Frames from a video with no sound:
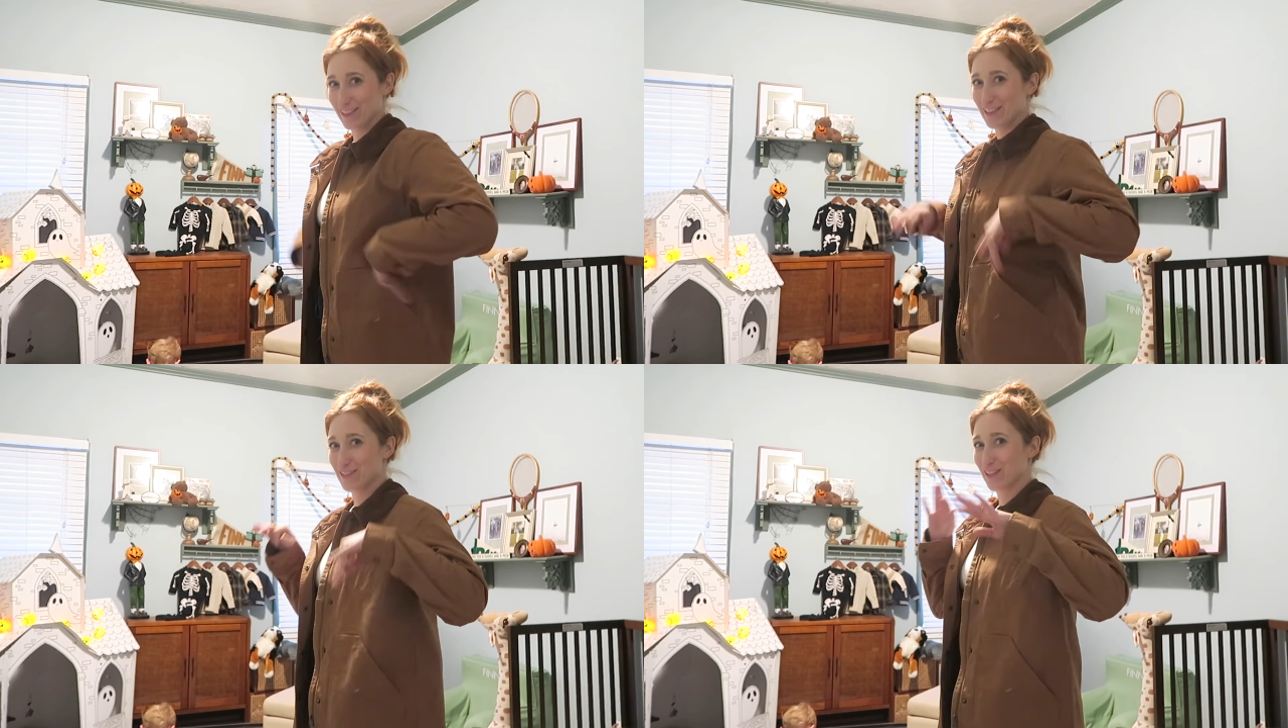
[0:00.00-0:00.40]
we're
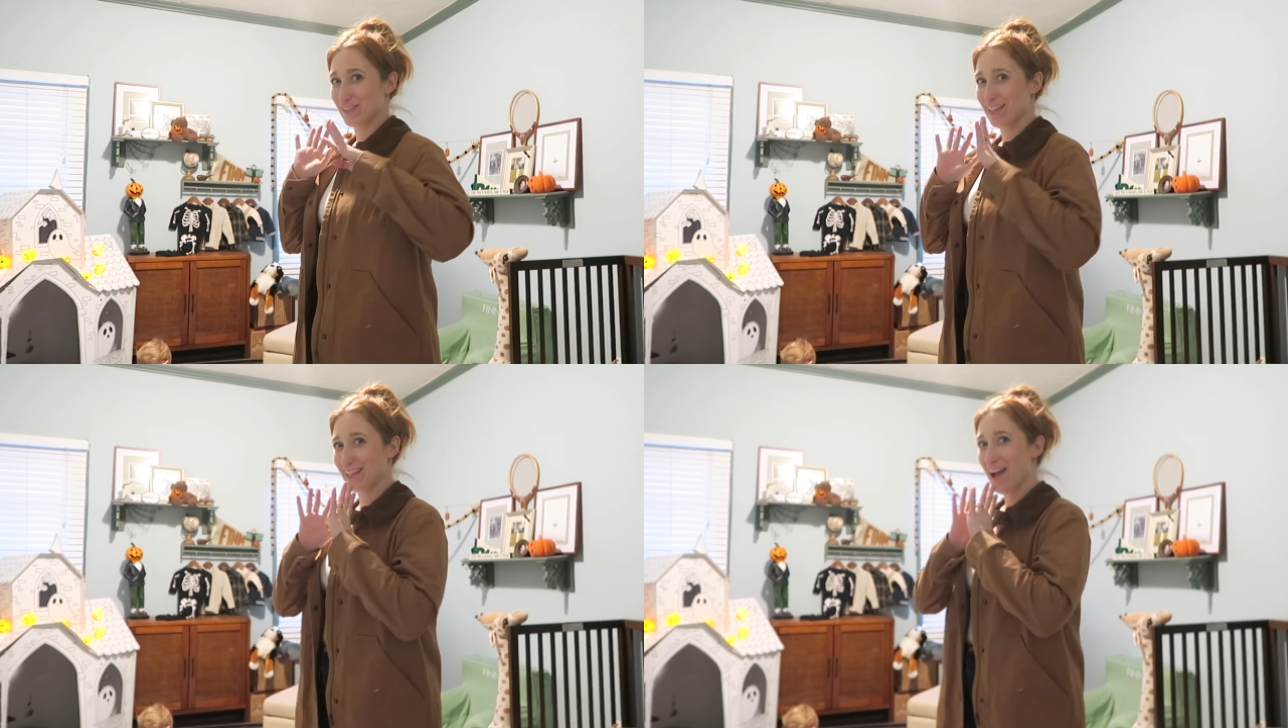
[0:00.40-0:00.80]
gonna do
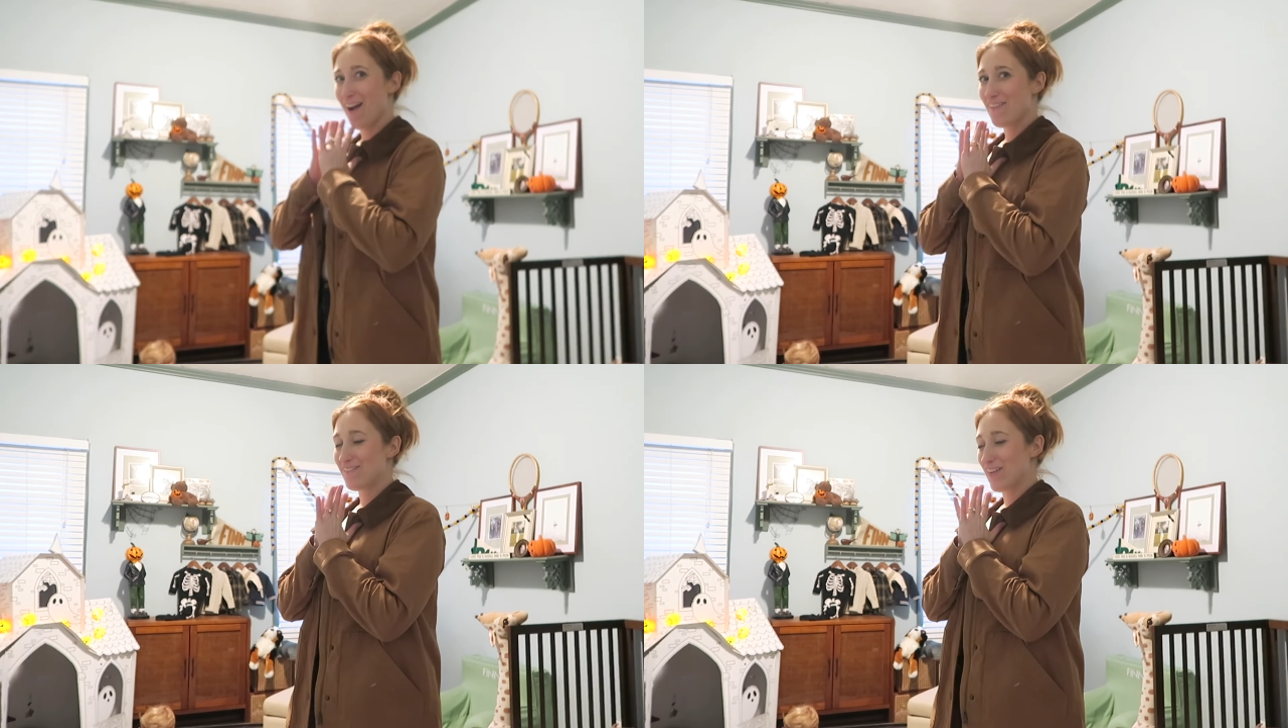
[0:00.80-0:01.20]
something
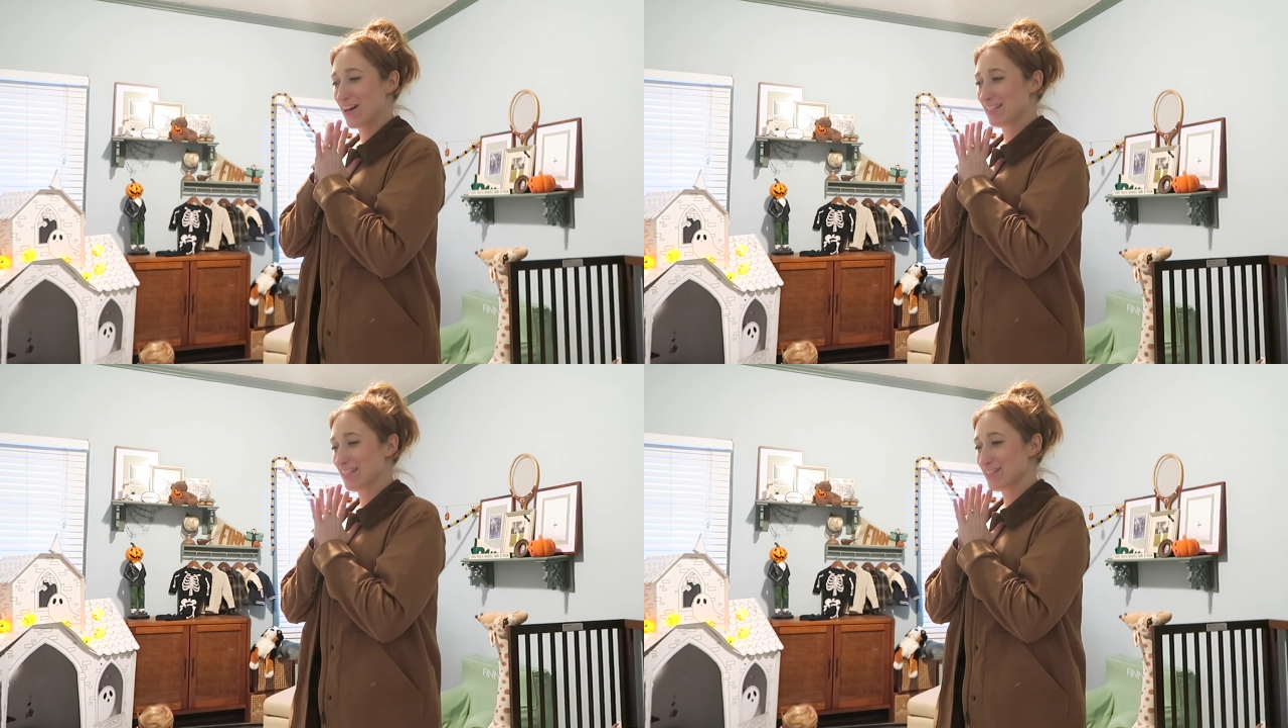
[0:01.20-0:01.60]

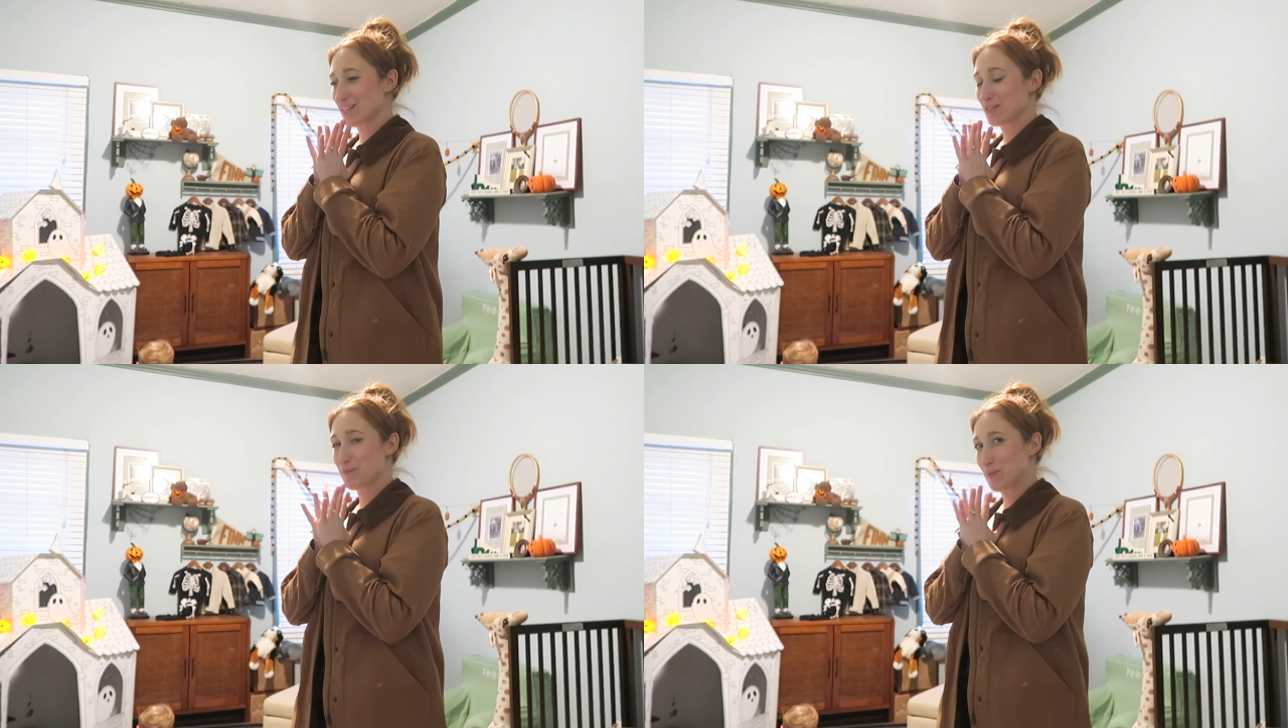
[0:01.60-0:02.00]
fun and
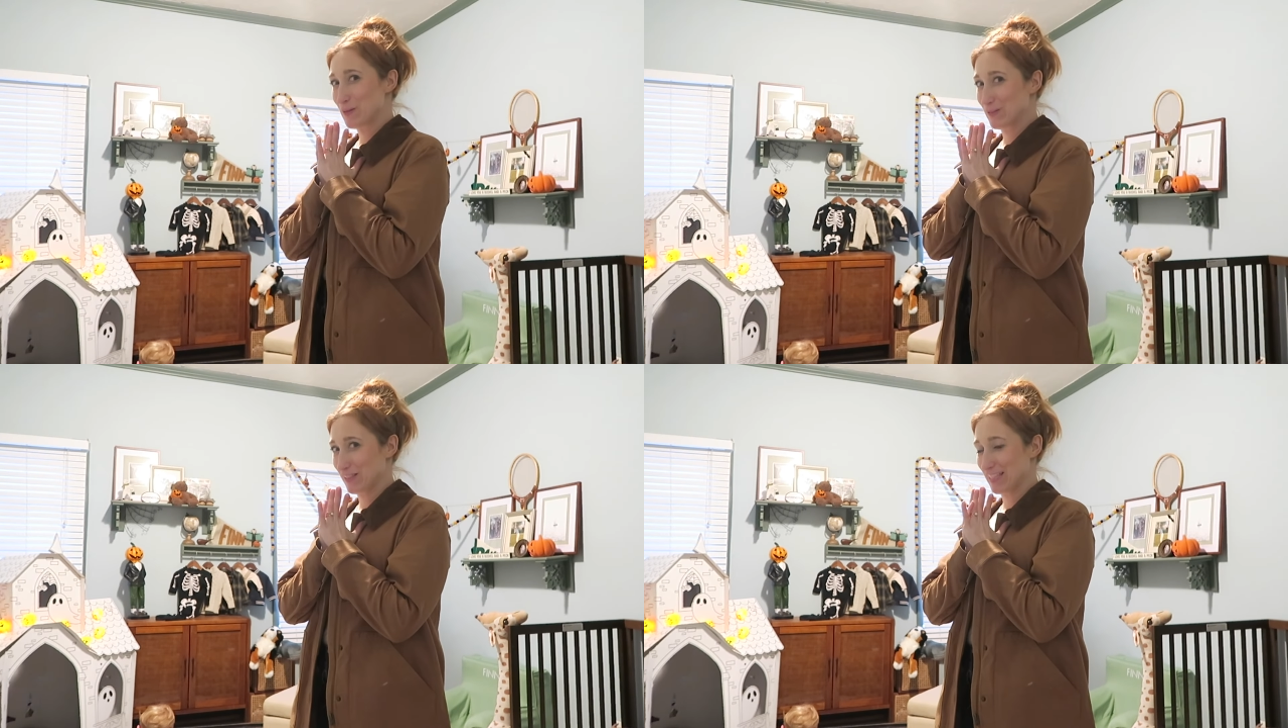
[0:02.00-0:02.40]

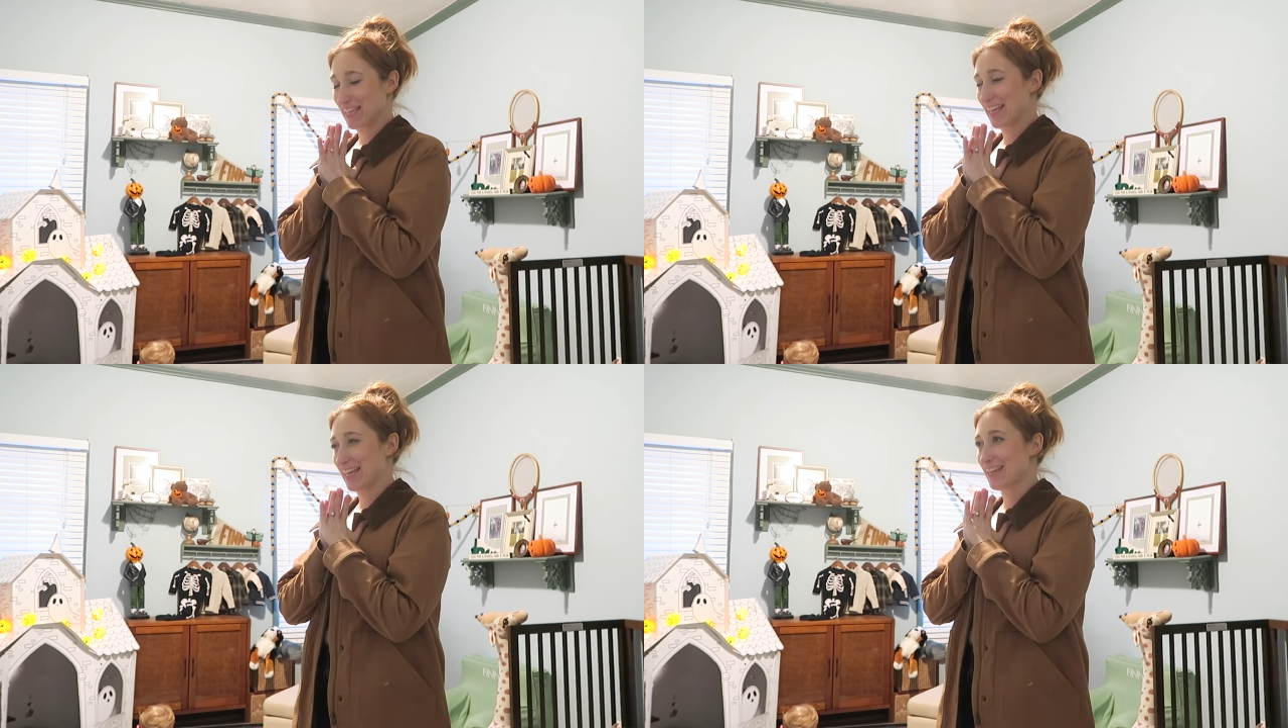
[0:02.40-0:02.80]

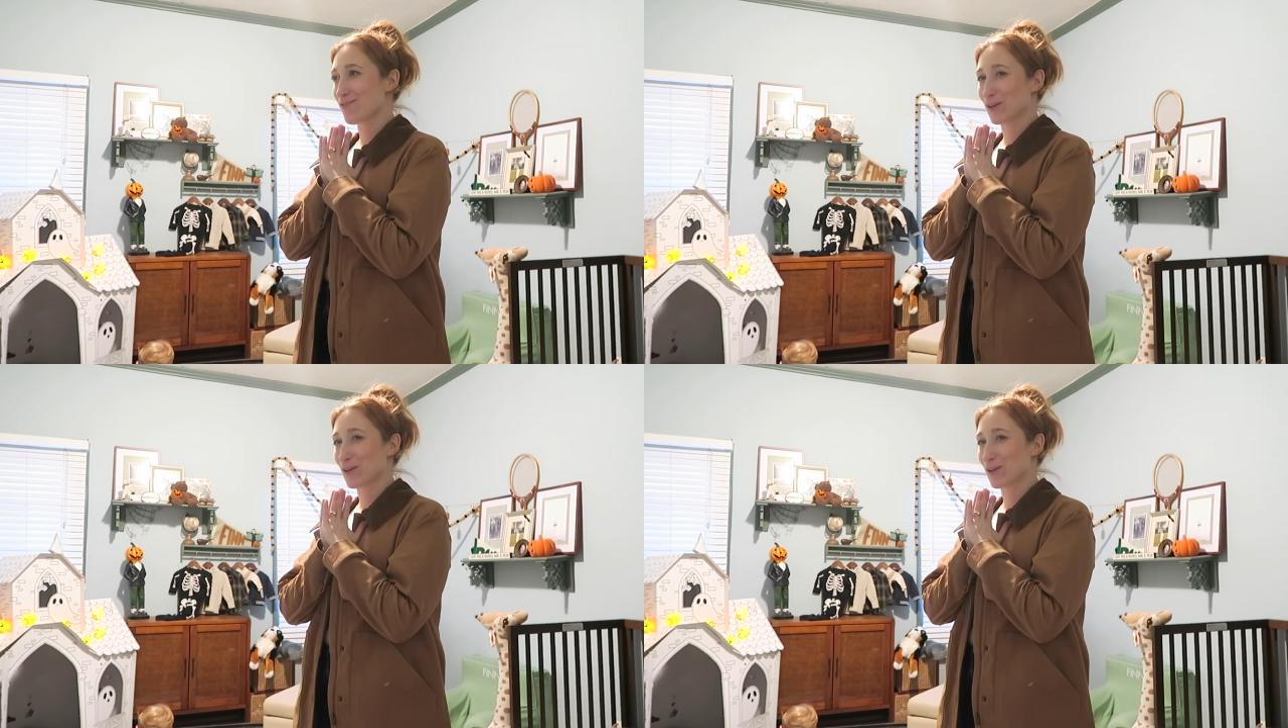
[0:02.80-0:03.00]
spooky,